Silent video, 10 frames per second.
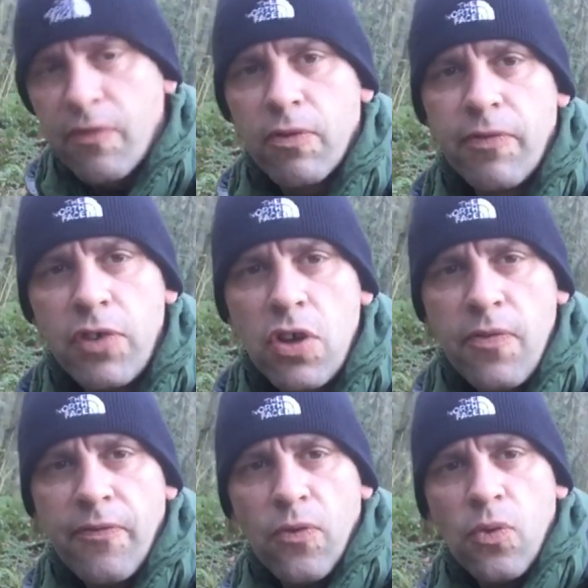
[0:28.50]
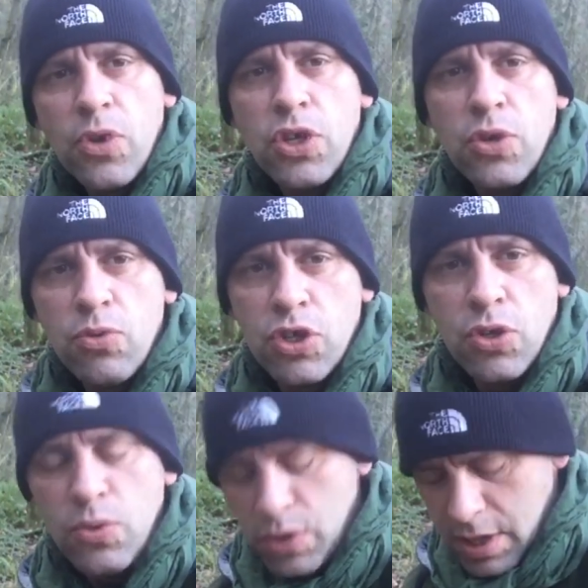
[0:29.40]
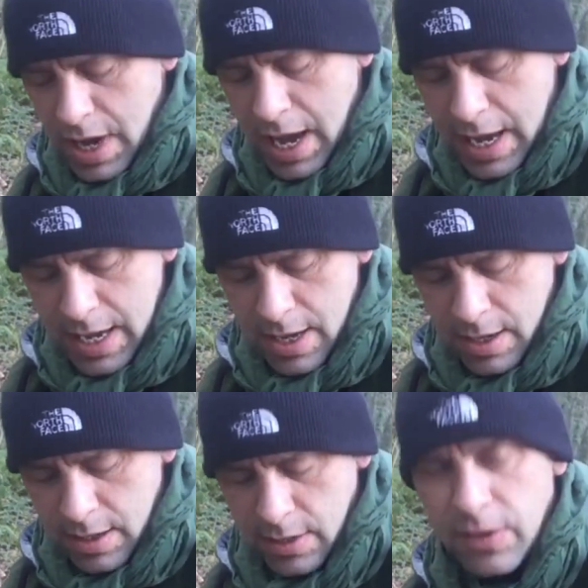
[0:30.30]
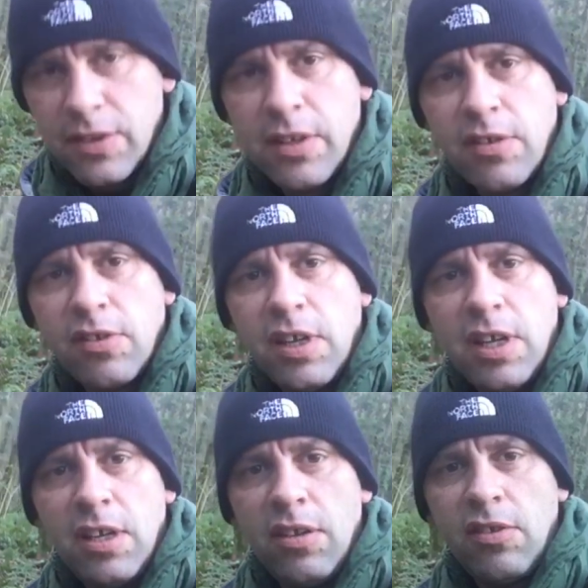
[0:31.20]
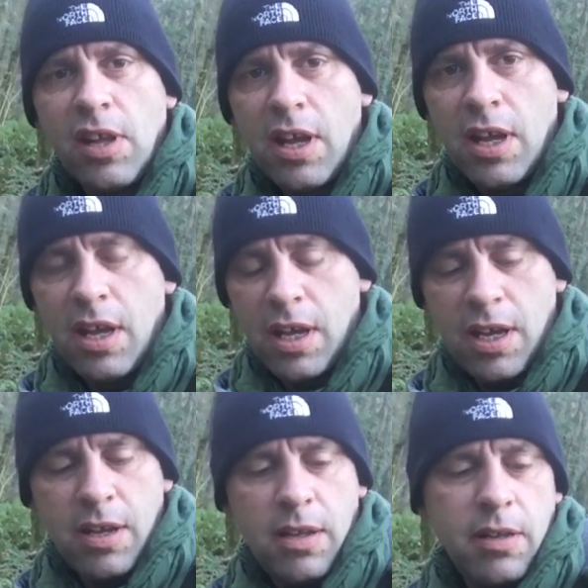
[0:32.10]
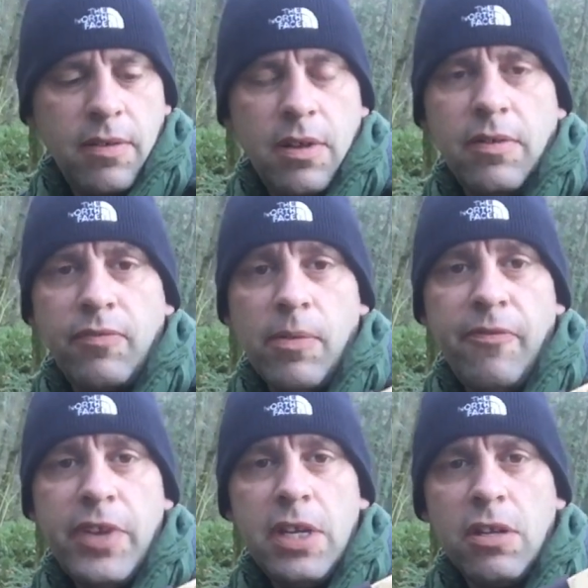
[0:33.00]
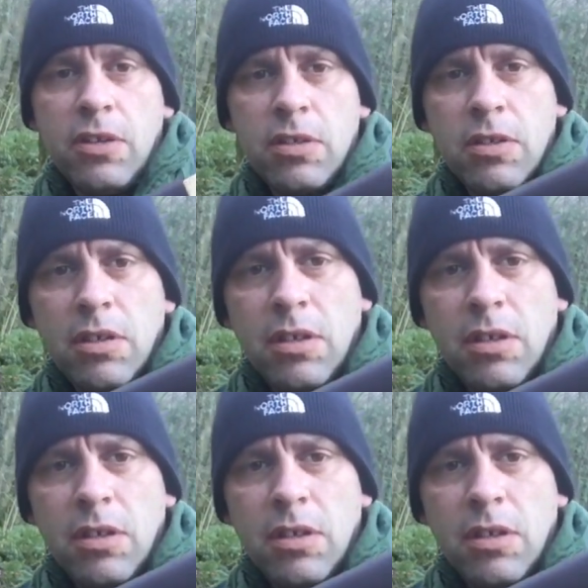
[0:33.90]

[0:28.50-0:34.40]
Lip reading: knife review for you today. This is from Finland.